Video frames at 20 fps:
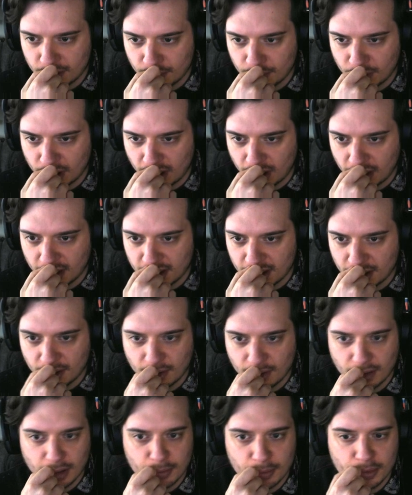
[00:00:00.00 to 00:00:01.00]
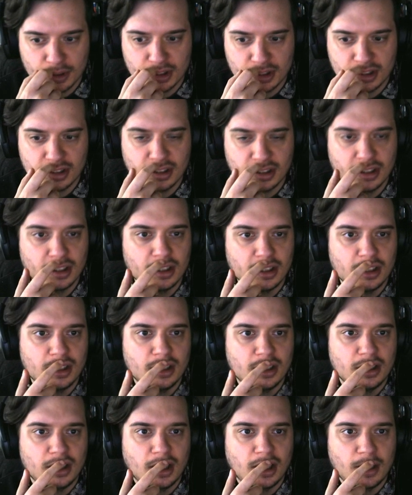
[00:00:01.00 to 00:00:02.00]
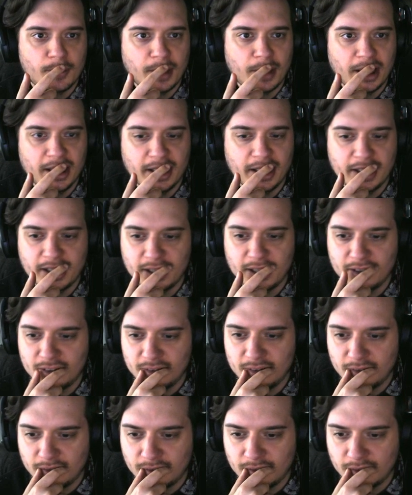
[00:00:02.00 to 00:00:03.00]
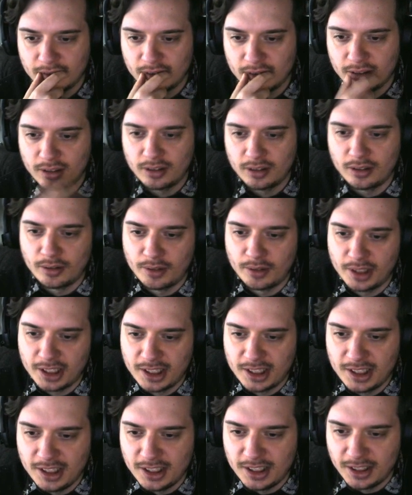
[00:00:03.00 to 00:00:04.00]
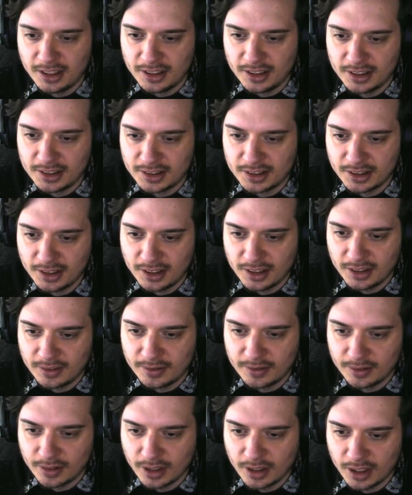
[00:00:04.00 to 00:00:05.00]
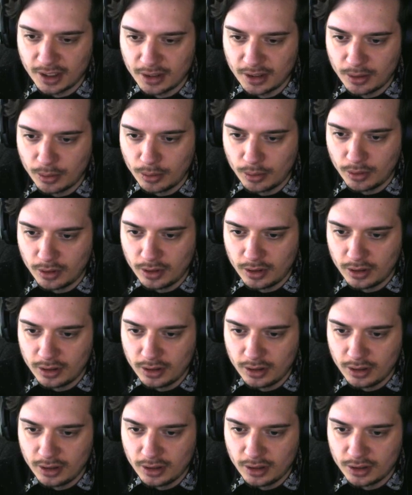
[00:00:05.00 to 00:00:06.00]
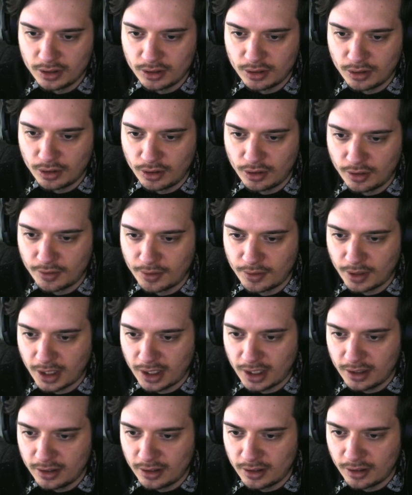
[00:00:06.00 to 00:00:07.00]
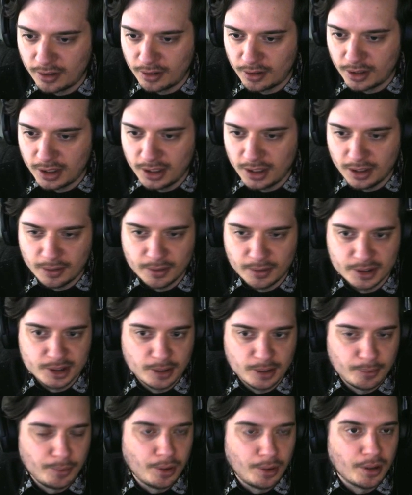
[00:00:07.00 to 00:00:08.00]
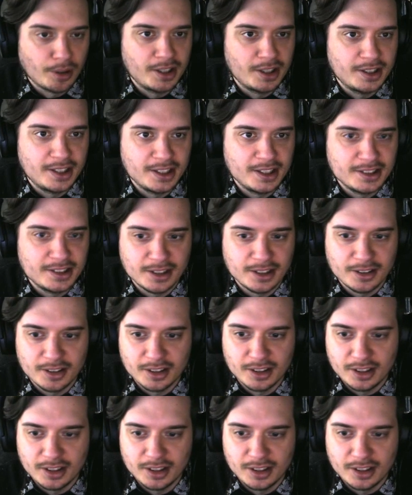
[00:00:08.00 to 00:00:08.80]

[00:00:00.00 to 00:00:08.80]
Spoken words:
put the light in the correct position. Am I again already keying this? Yeah. Okay. Cool. Should turn off the auto keying whilst I'm blocking things out.